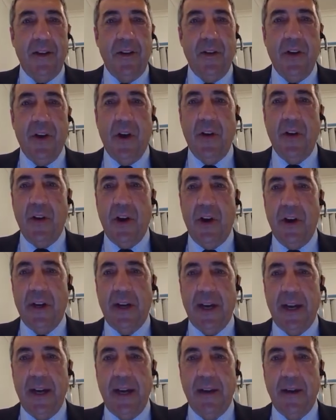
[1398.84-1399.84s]
No,
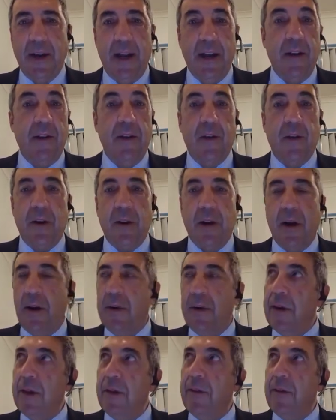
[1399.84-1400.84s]
okay. And look,
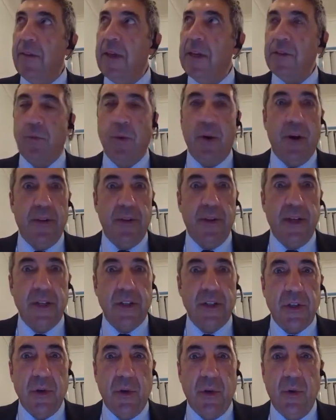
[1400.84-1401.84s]
that's what I think
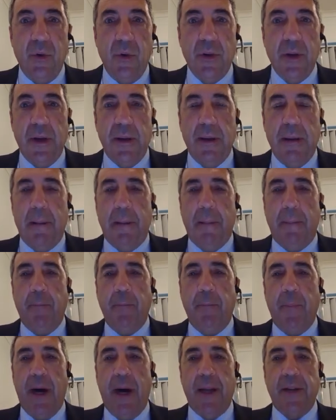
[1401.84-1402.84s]
it's called,
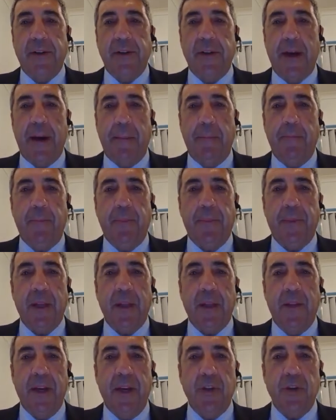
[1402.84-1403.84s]
but
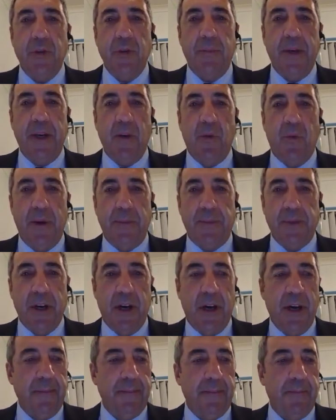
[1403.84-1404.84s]
there should be a
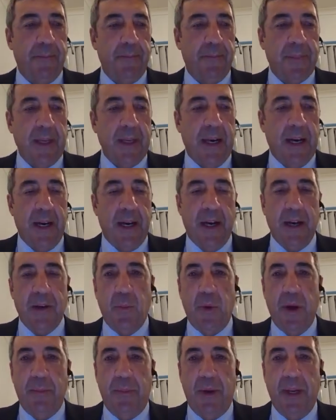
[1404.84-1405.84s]
website, a
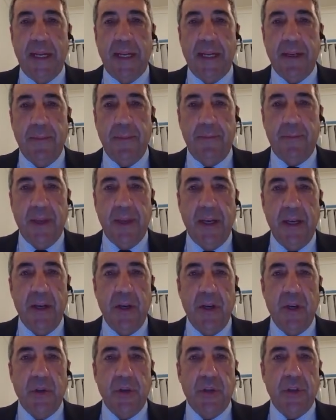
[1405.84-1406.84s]
web link.
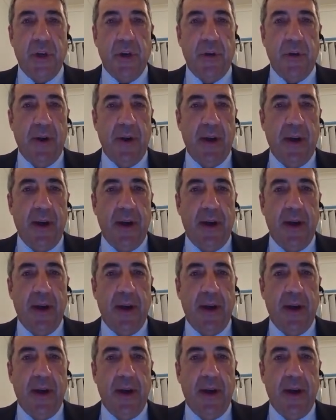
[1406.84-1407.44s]
So